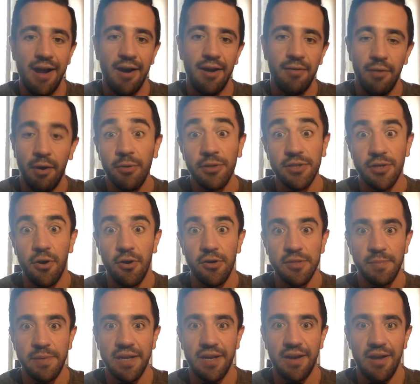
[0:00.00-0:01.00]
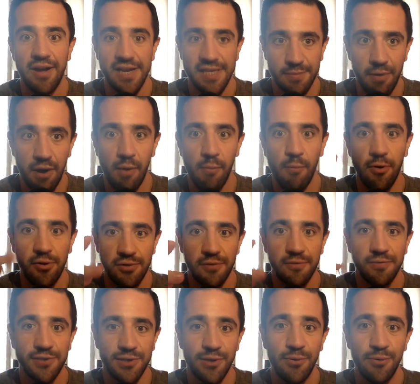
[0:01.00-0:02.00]
I wasn't hospitalised, but I was
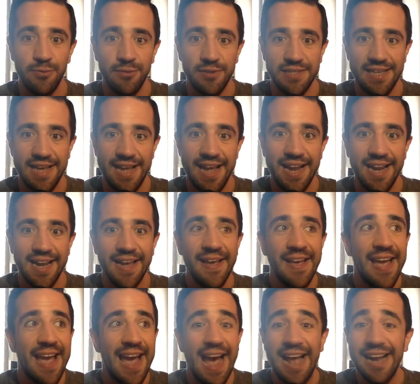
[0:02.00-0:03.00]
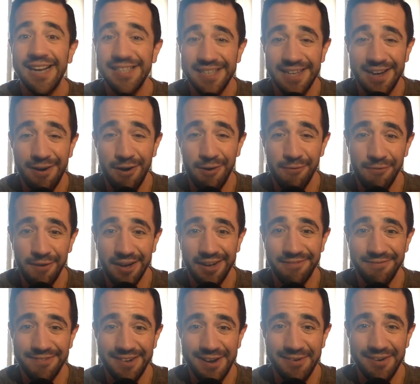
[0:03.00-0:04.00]
off school sick. And do you know how I
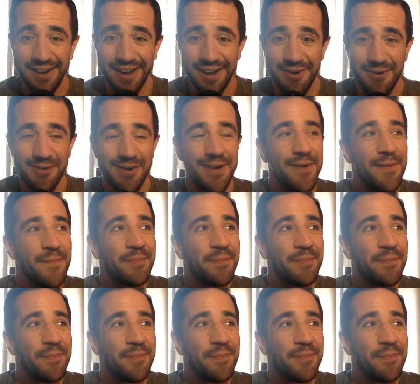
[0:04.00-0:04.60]
fucking found out?